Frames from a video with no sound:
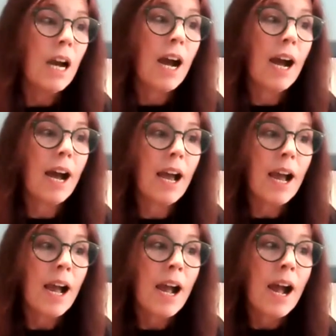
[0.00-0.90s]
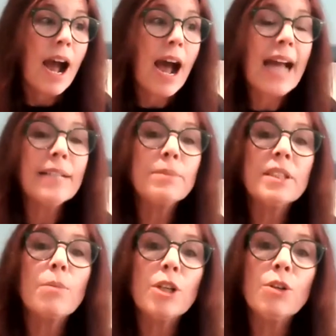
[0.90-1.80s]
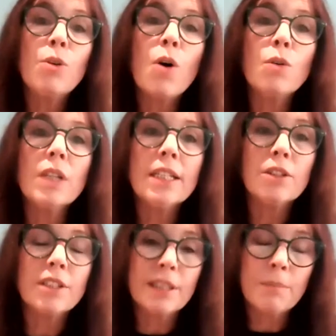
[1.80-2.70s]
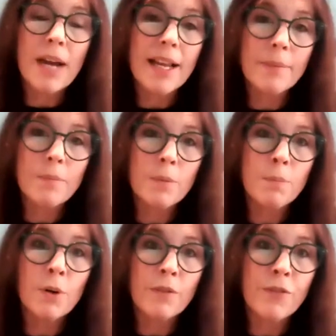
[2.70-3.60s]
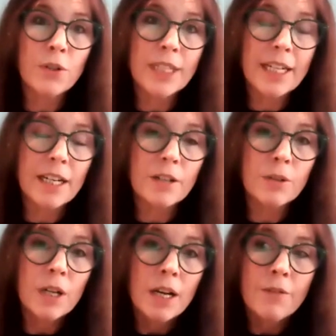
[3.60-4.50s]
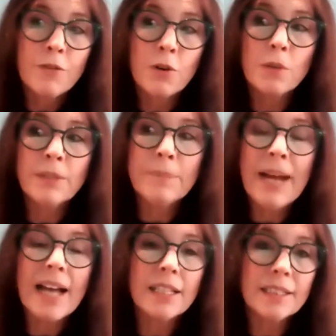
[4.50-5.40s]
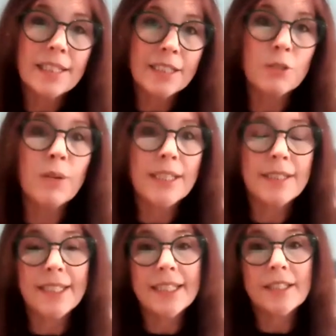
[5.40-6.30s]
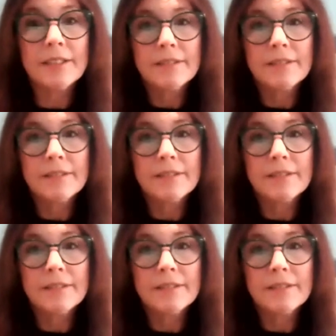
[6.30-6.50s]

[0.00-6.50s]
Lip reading: I am someone who only looks at my portfolio for rebalancing twice a year.